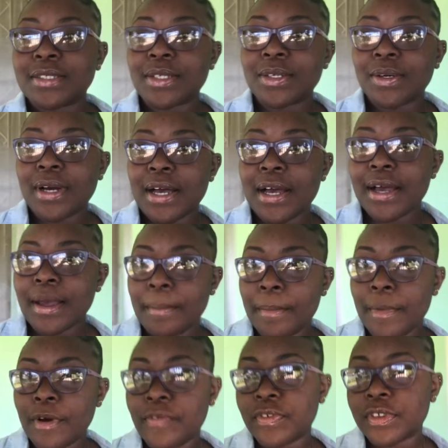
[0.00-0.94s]
So
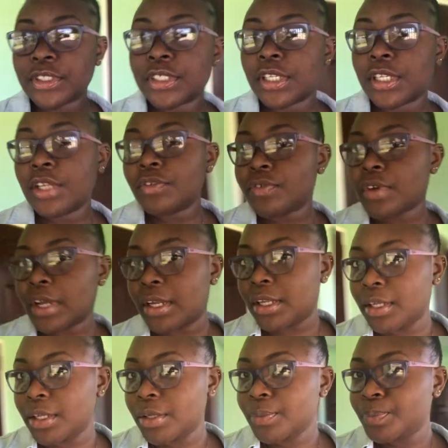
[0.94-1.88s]
I'm officially
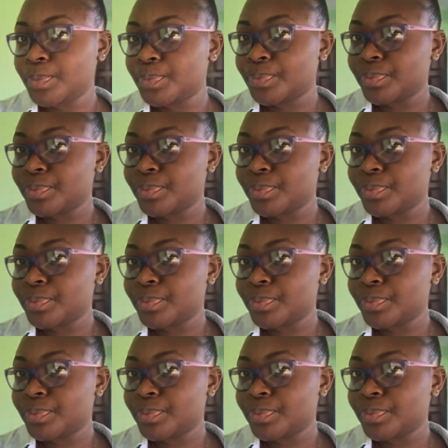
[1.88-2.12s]
ready.